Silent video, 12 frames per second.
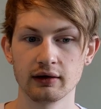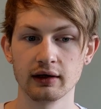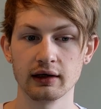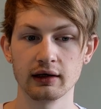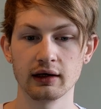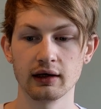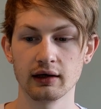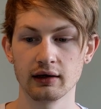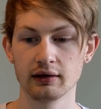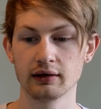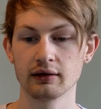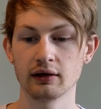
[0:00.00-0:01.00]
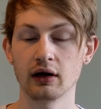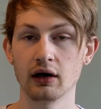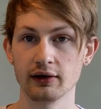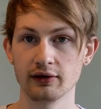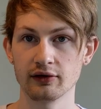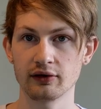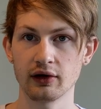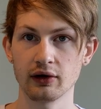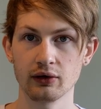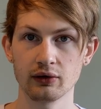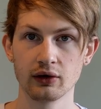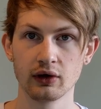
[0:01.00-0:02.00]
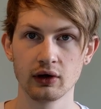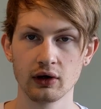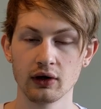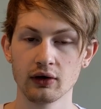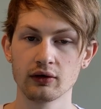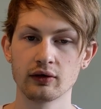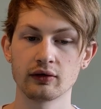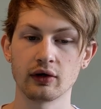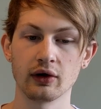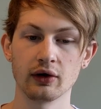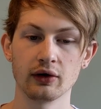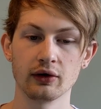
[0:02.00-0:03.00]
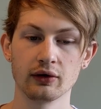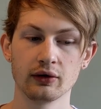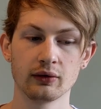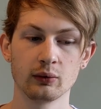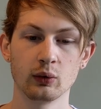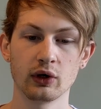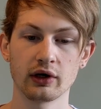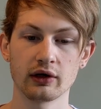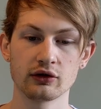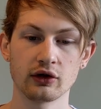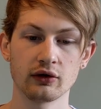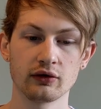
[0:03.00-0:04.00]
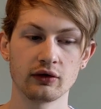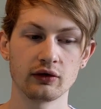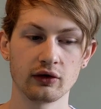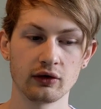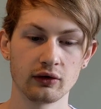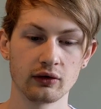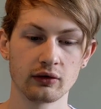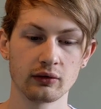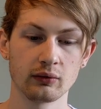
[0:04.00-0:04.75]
the uh, hardened steel. So what I chose to do